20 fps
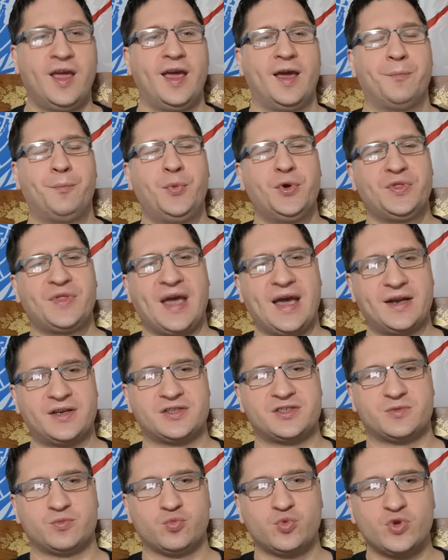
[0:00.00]
and put that
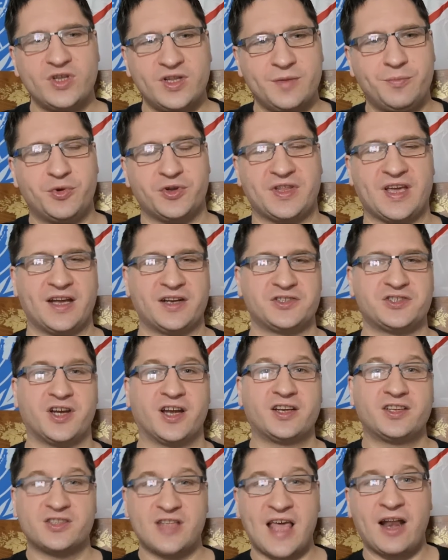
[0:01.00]
as really put that
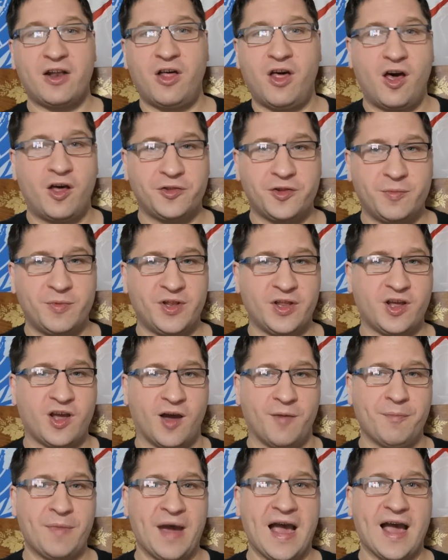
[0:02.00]
aside because that'll ultimately
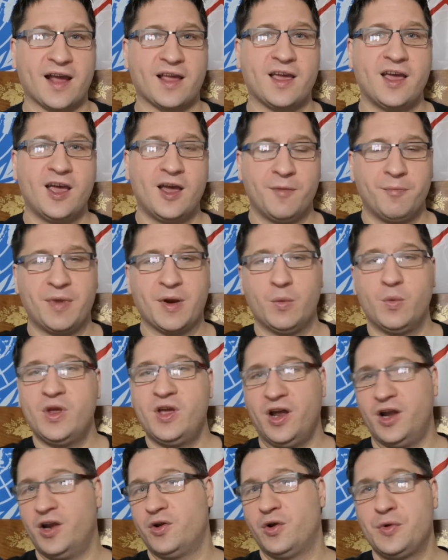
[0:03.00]
come back but we
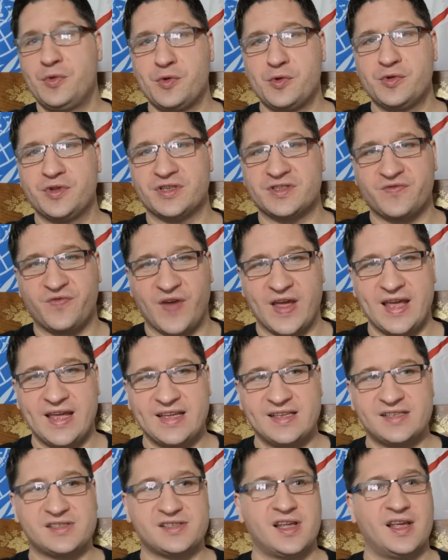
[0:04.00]
got to go through this
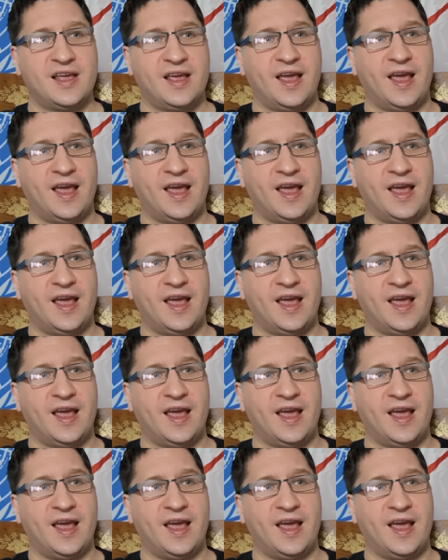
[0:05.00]
phase